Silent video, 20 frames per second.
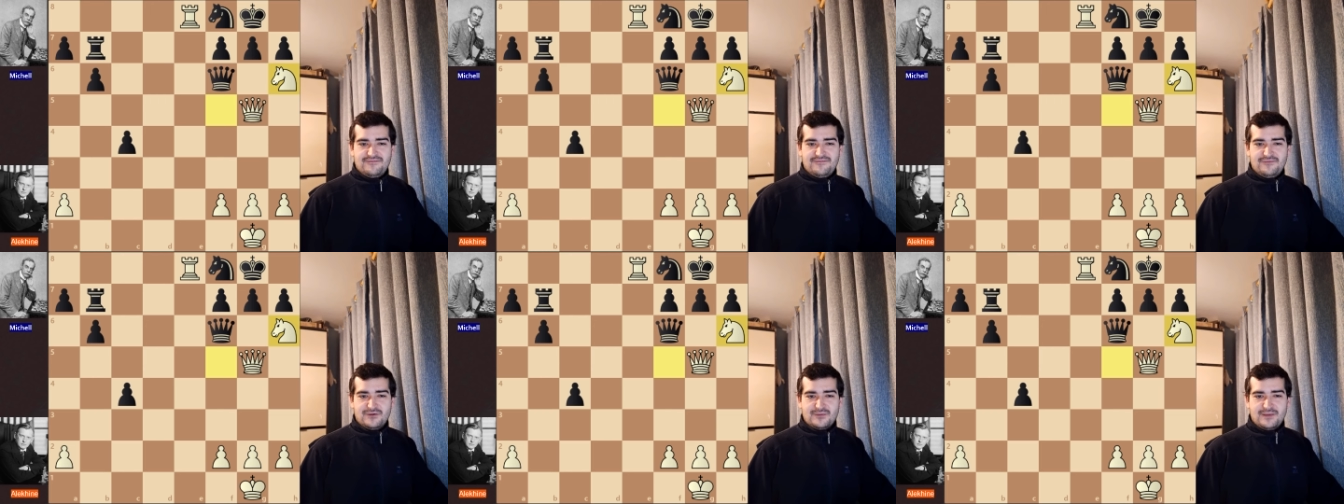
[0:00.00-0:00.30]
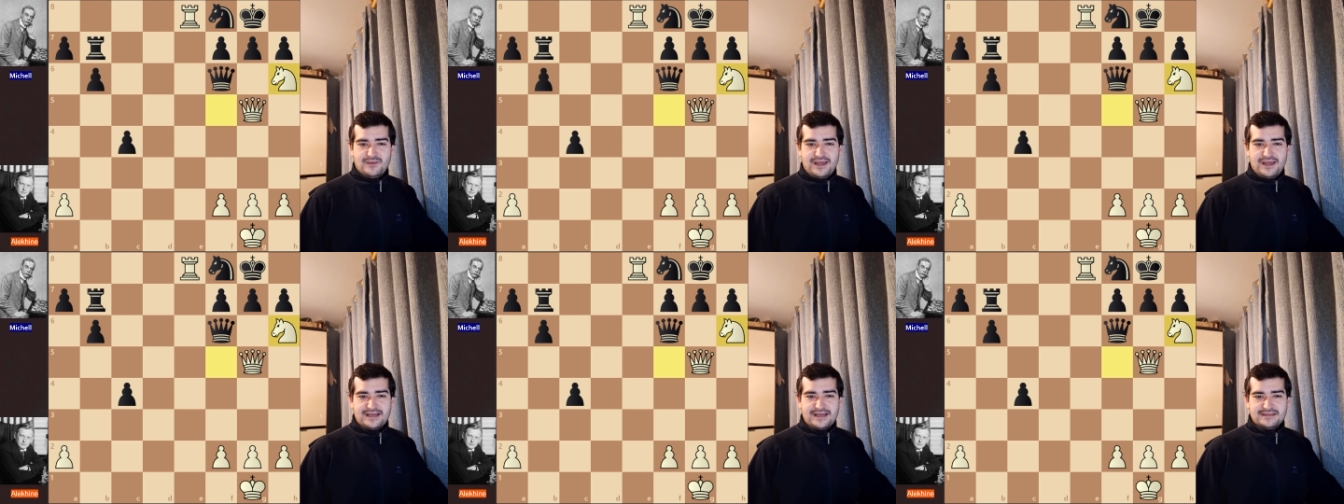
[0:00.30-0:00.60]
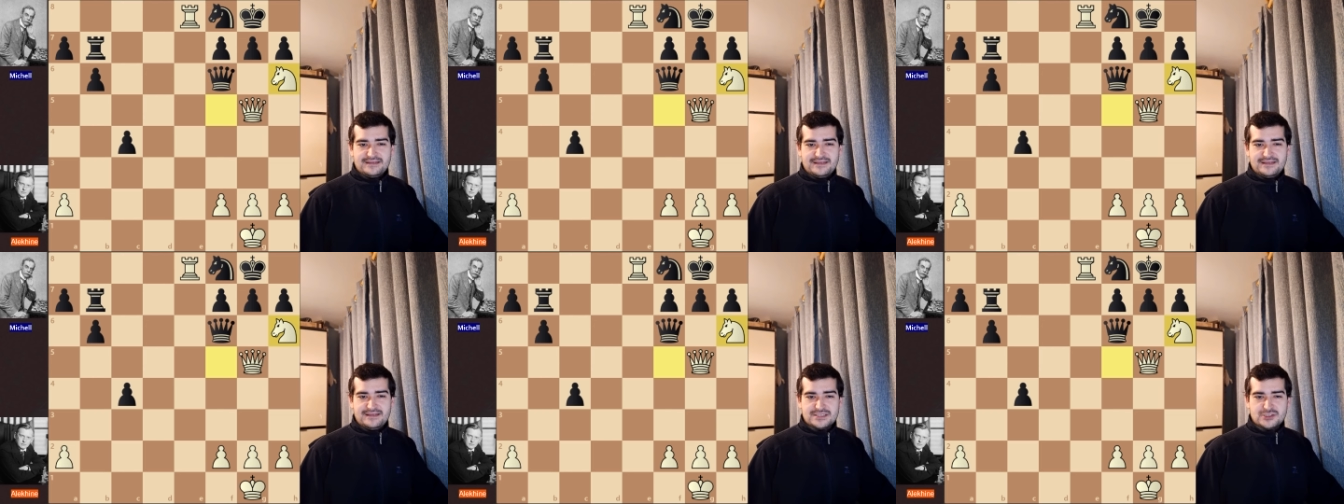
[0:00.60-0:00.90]
for black.
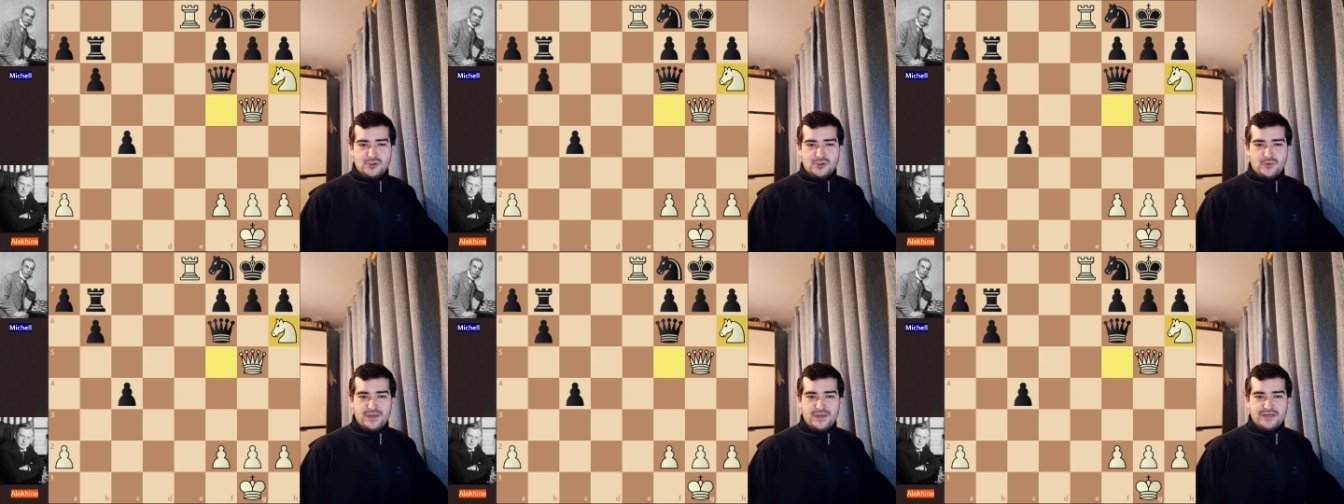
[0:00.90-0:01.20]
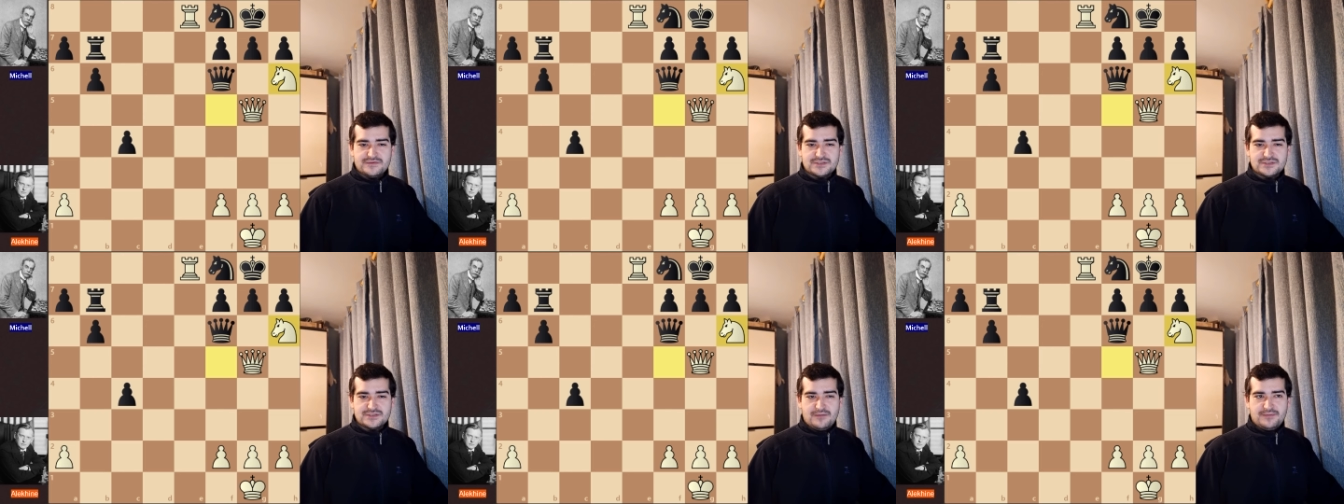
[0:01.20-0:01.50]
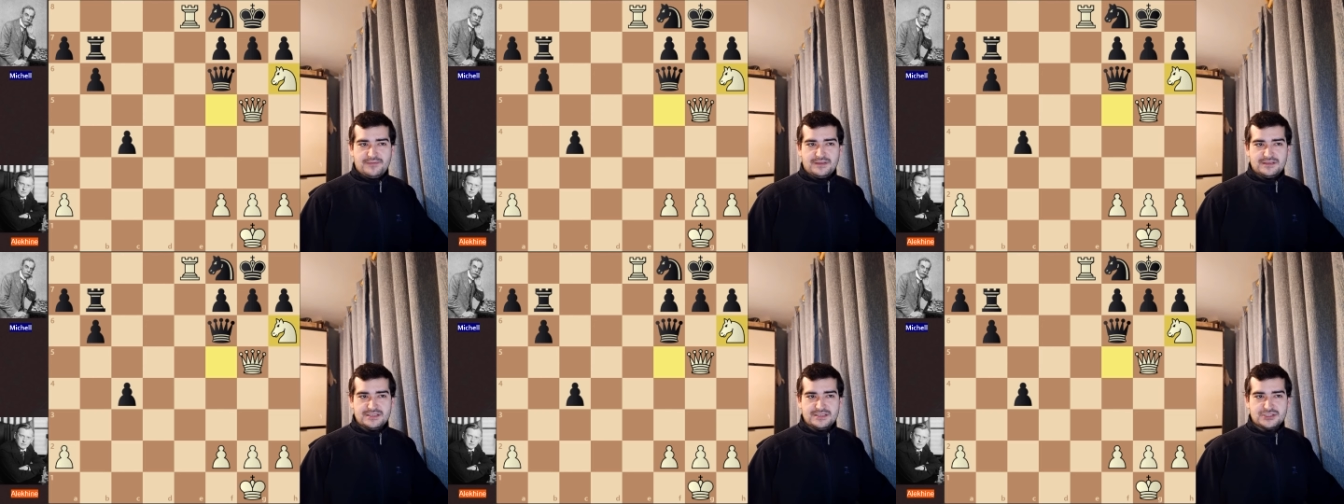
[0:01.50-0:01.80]
There is no way of
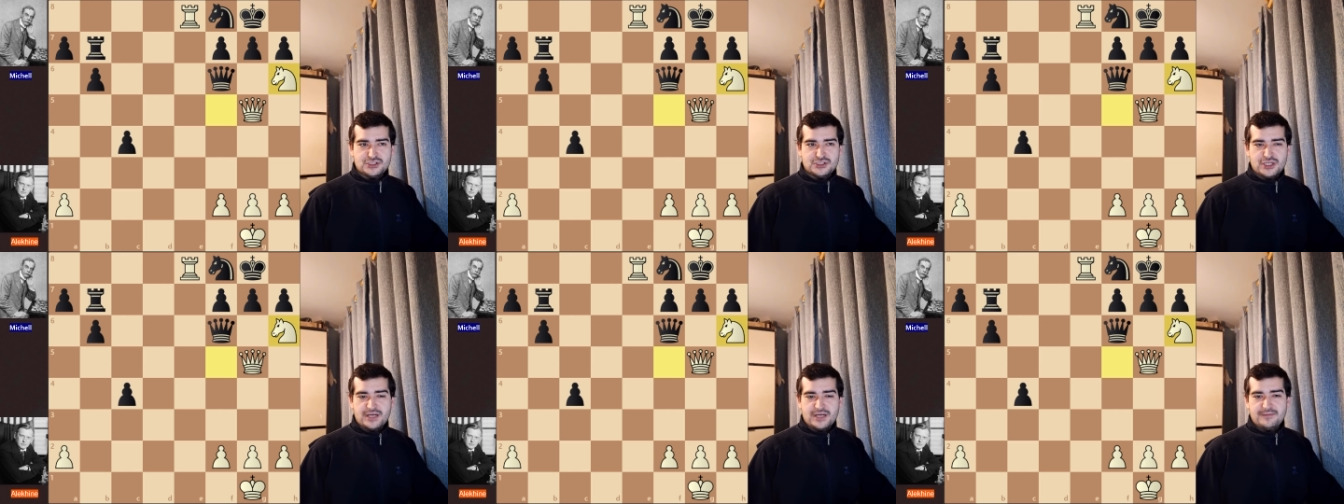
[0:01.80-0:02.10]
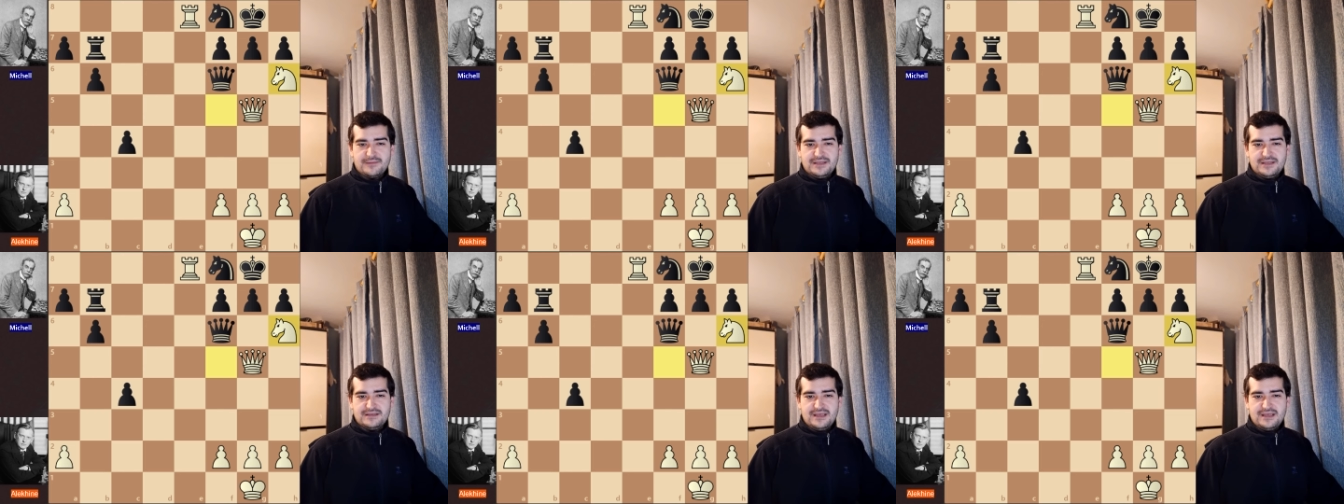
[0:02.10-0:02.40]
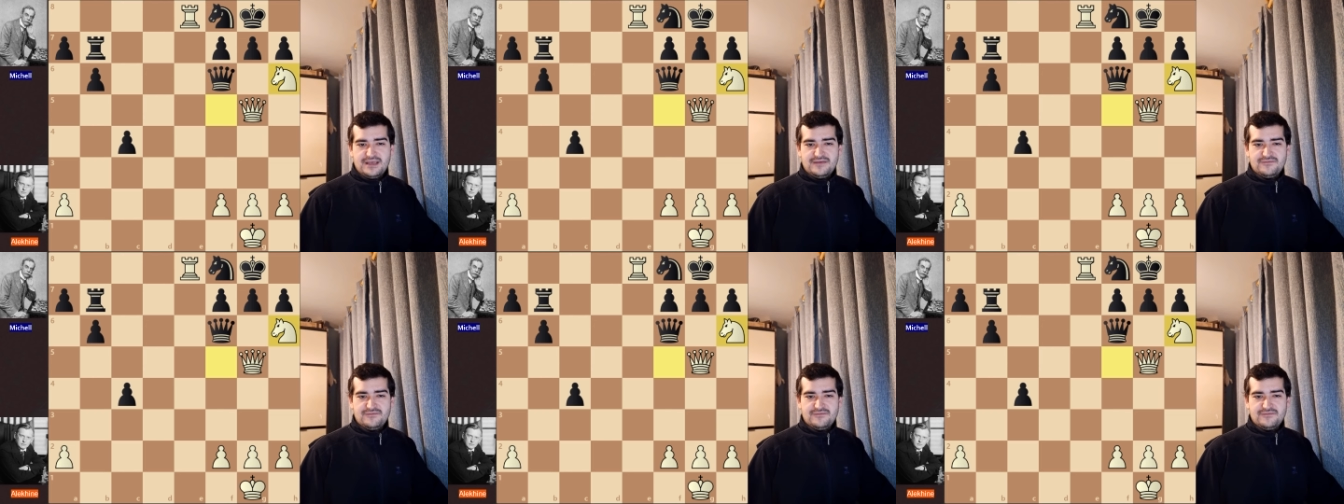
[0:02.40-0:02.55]
stopping this checkmate.